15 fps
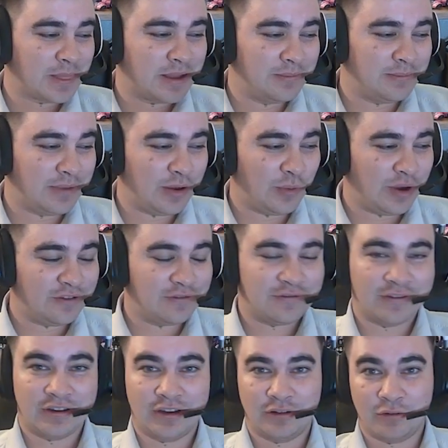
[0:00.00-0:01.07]
My
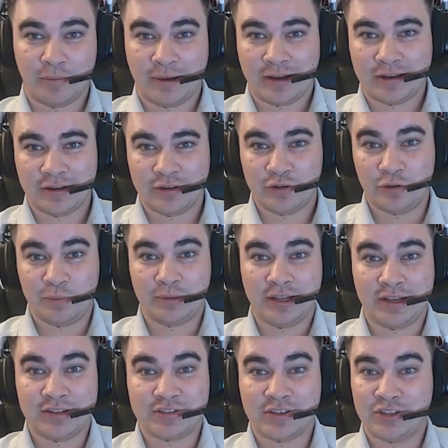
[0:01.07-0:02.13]
wife, Rebecca, who
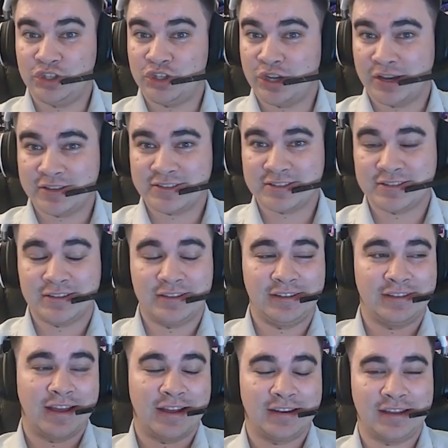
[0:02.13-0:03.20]
plays Jess
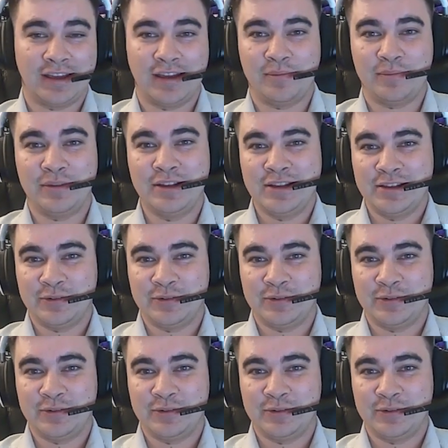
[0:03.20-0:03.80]
in that game,